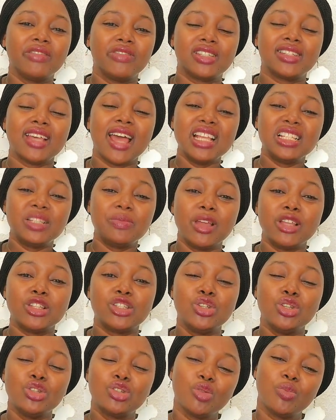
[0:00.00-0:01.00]
You know, when you are
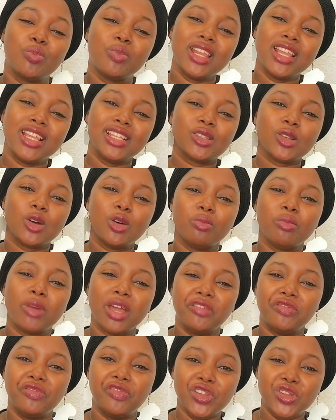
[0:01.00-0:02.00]
paying tax in a
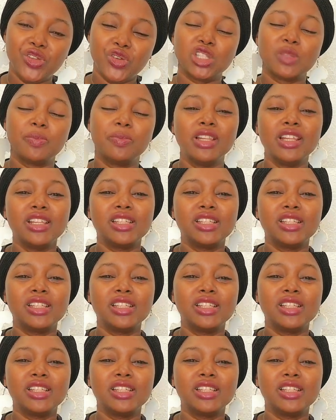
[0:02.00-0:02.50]
country